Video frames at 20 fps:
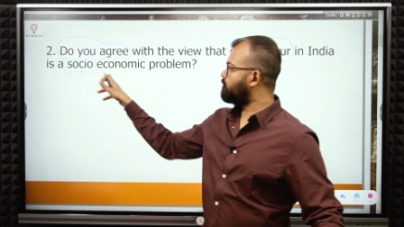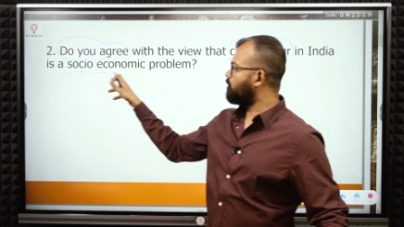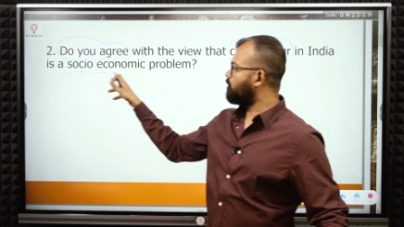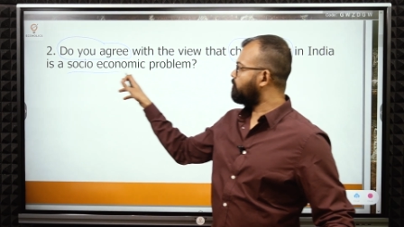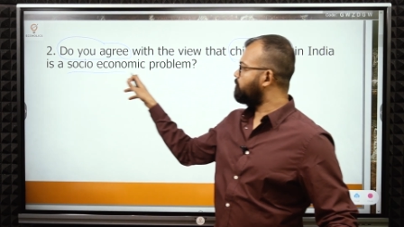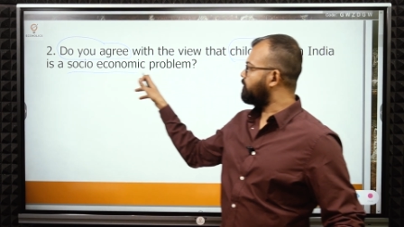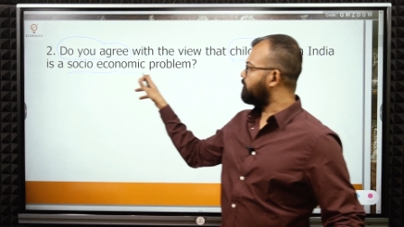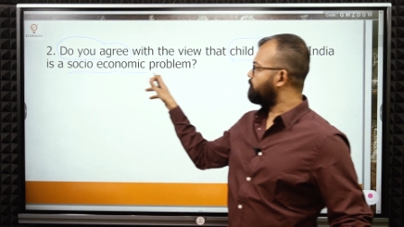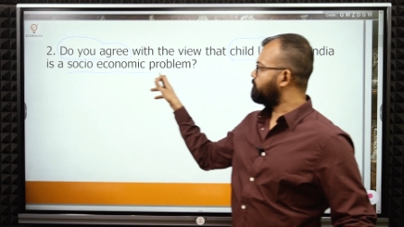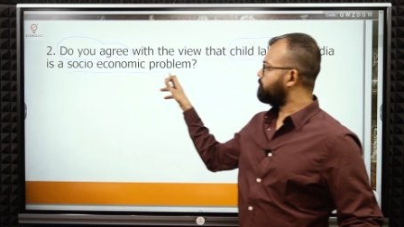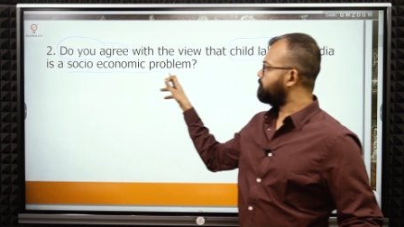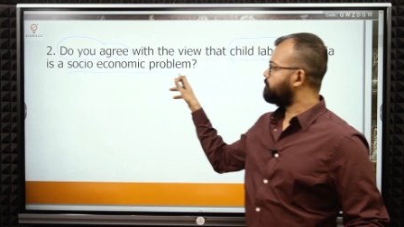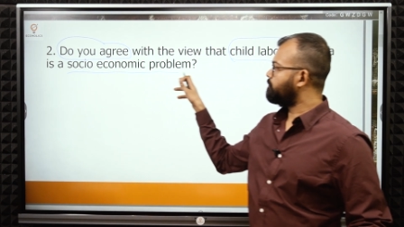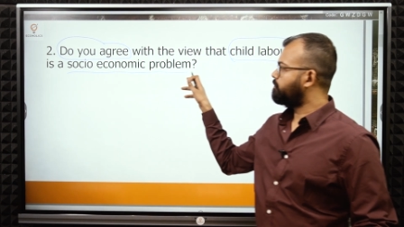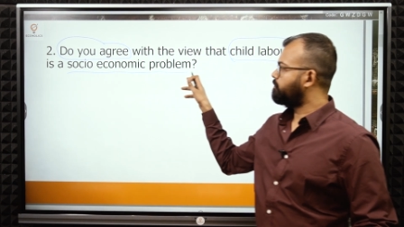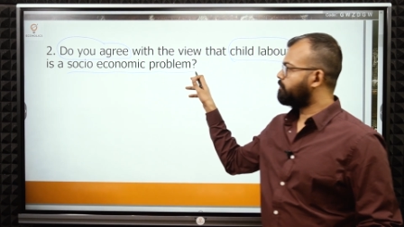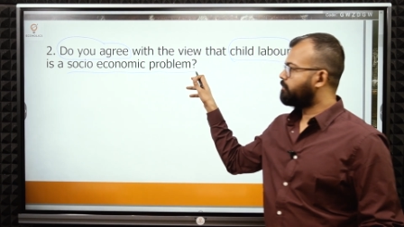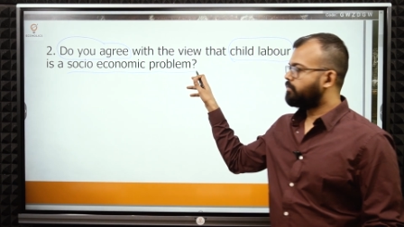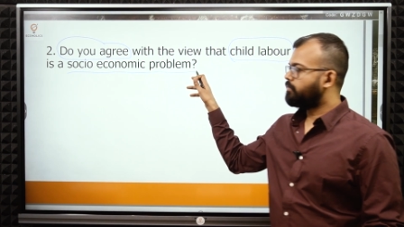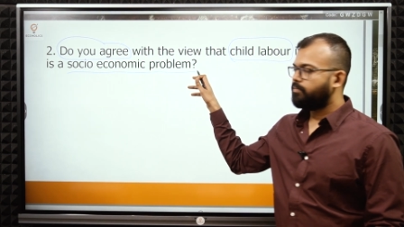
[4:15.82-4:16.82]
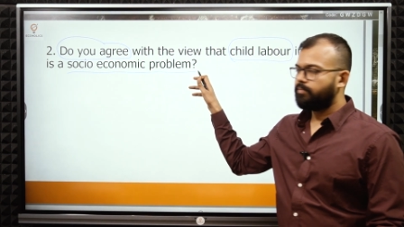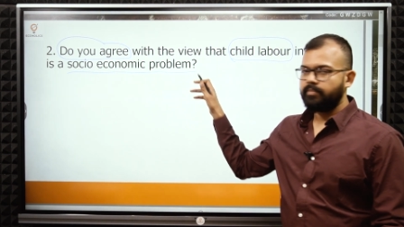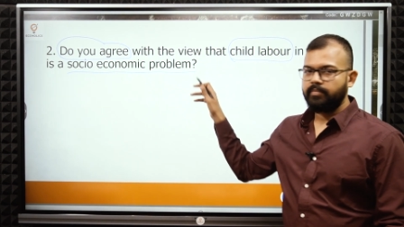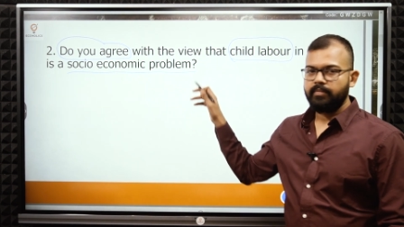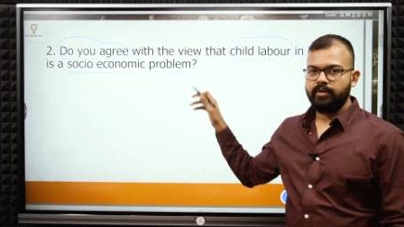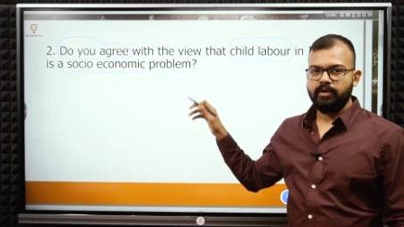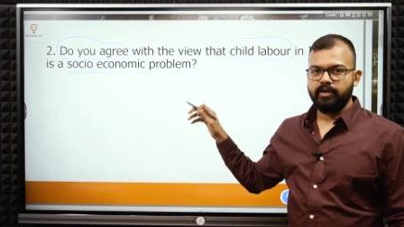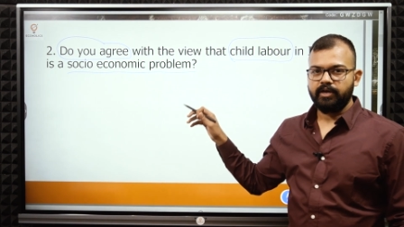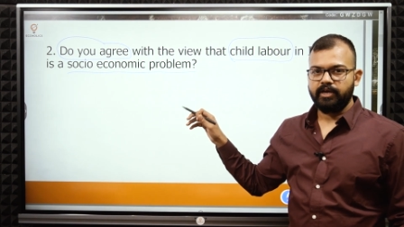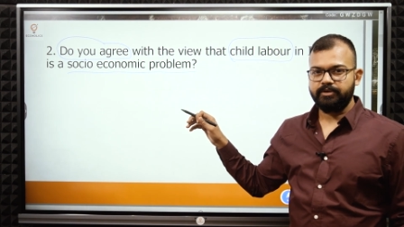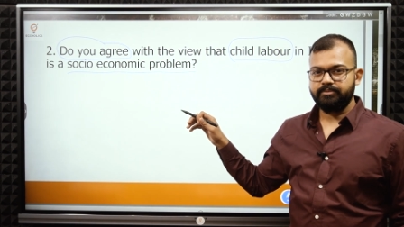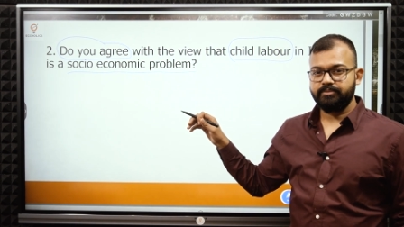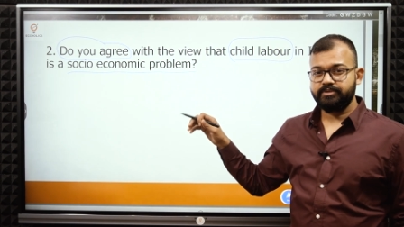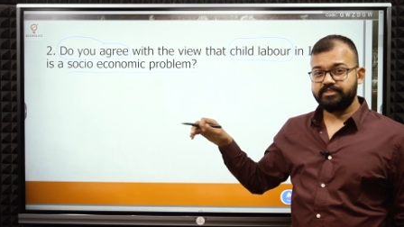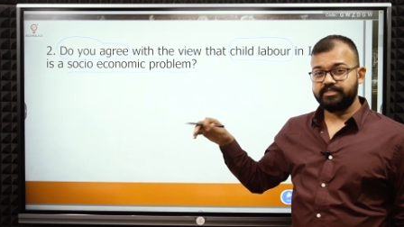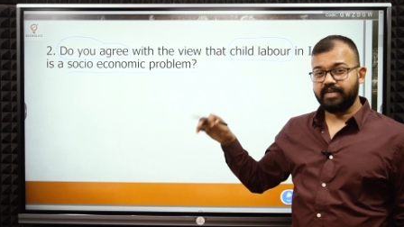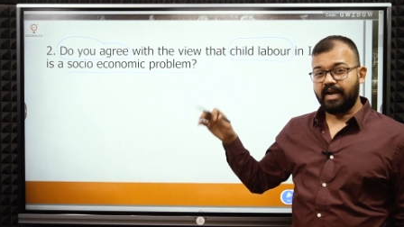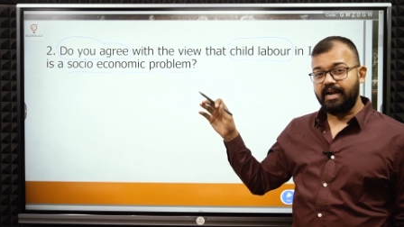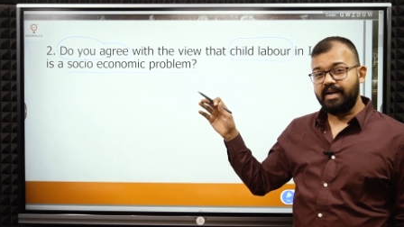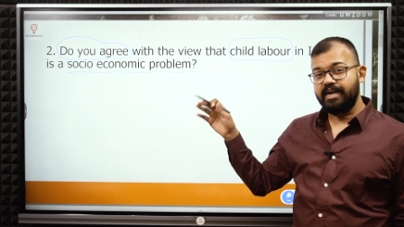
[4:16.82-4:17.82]
problem? It means
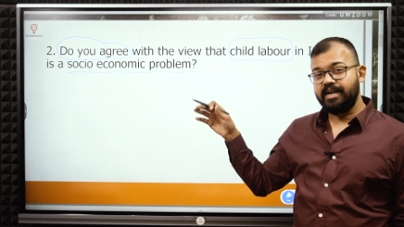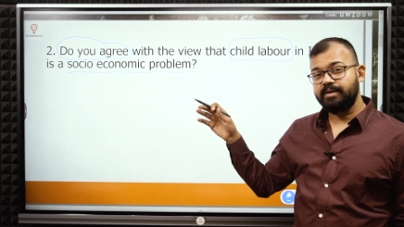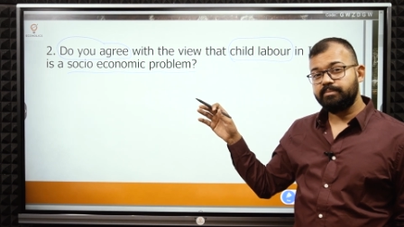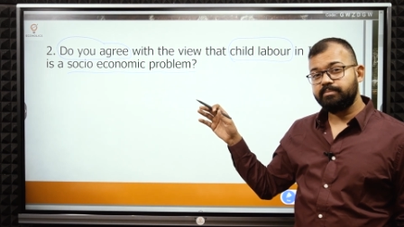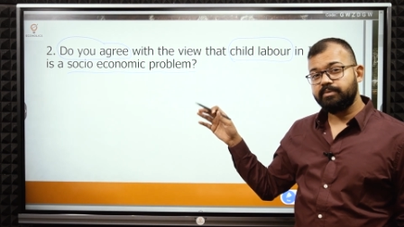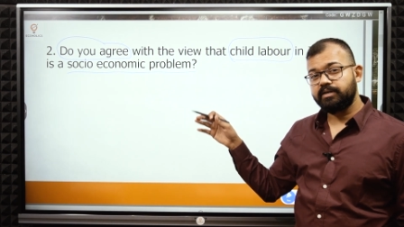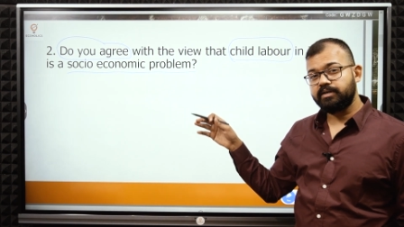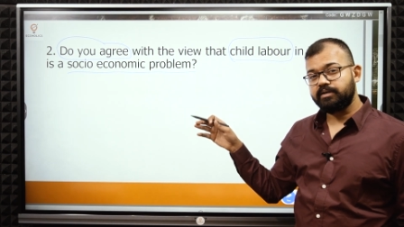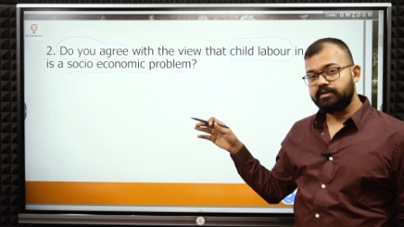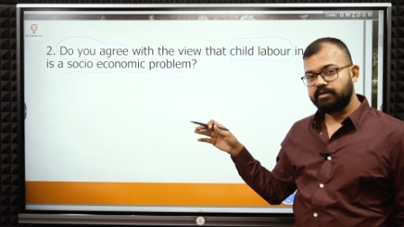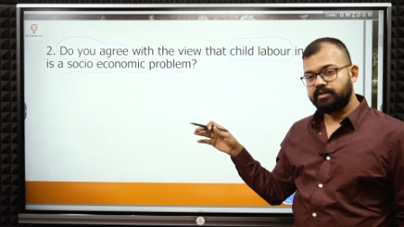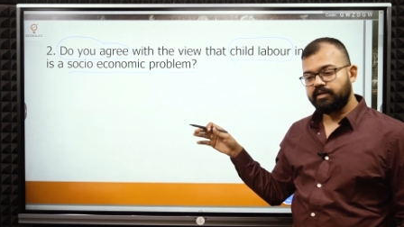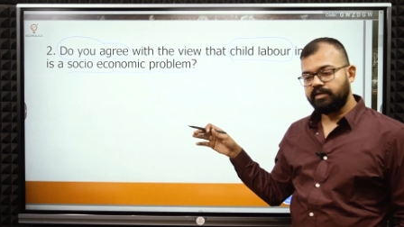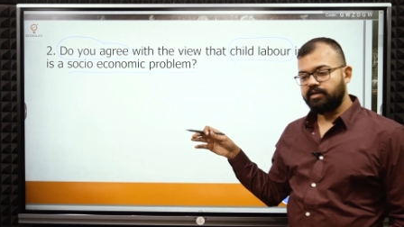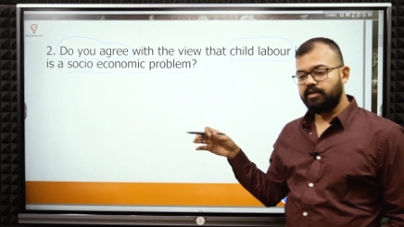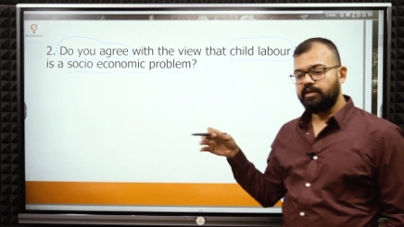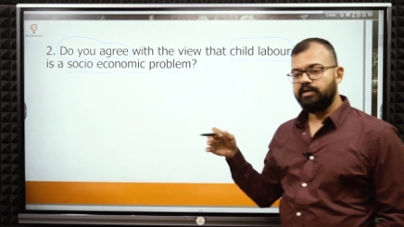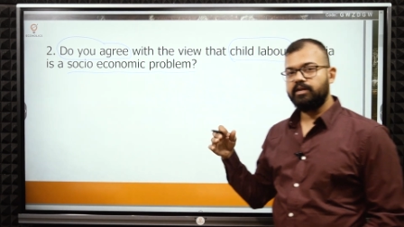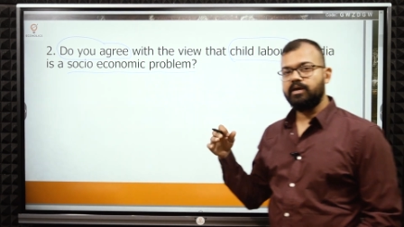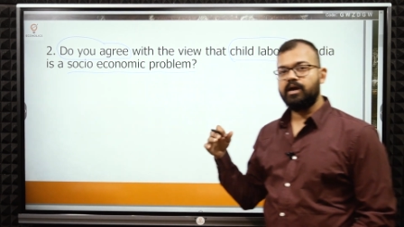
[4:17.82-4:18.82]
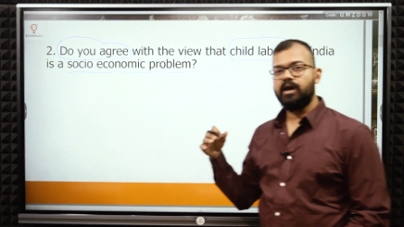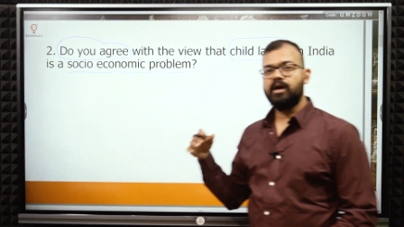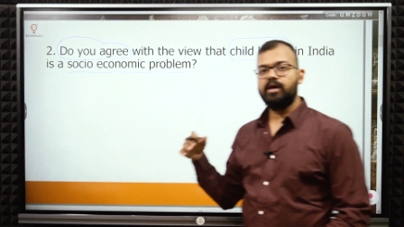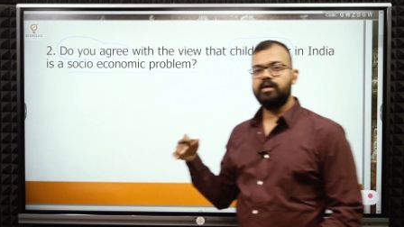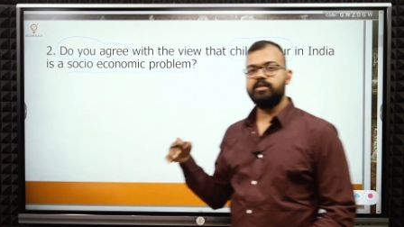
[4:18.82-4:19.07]
child labor in India